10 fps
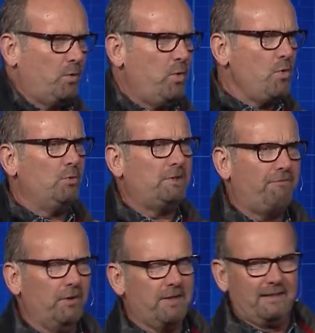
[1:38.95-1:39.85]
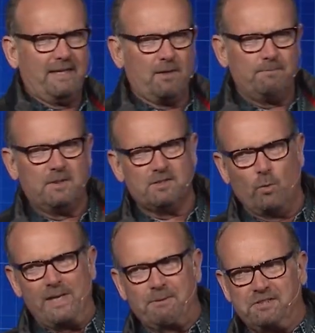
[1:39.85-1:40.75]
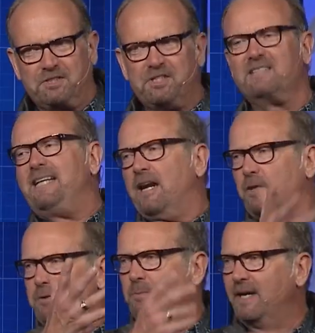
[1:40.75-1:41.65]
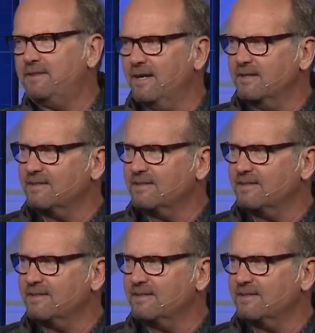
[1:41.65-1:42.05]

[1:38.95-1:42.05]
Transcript: whoo, did you feel like just the wind was sucked out of the room right there?